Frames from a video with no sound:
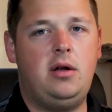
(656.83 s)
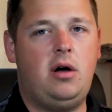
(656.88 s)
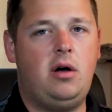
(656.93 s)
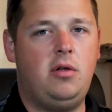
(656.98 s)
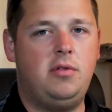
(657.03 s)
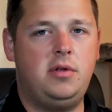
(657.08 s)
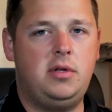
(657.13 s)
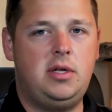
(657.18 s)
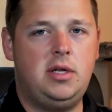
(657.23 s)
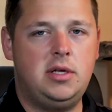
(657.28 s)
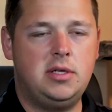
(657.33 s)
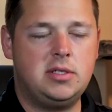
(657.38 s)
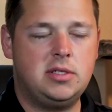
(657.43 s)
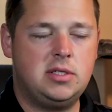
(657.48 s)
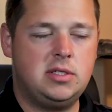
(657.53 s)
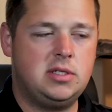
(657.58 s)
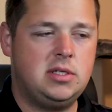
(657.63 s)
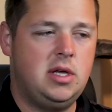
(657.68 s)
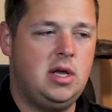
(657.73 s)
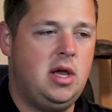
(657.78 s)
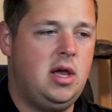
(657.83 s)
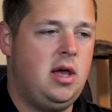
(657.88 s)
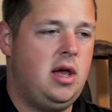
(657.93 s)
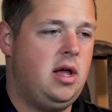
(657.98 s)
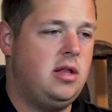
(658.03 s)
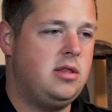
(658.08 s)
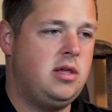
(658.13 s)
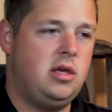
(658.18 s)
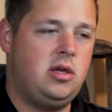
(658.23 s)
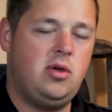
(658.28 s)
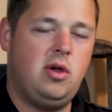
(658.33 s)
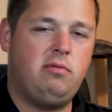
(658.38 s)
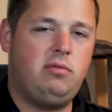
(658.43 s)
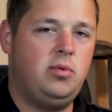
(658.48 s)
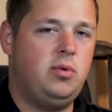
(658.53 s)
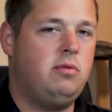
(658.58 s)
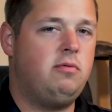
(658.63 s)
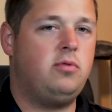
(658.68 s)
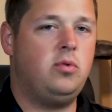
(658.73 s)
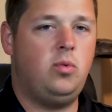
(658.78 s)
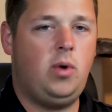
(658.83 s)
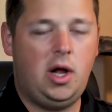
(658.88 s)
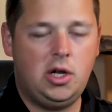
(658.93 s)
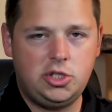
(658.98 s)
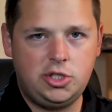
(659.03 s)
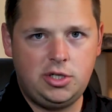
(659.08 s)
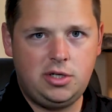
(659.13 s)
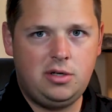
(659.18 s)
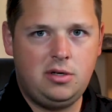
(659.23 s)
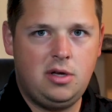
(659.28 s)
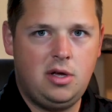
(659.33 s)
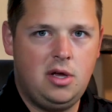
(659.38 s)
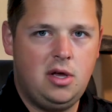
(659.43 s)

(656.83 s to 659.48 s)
all the discs, and thank you everyone for watching.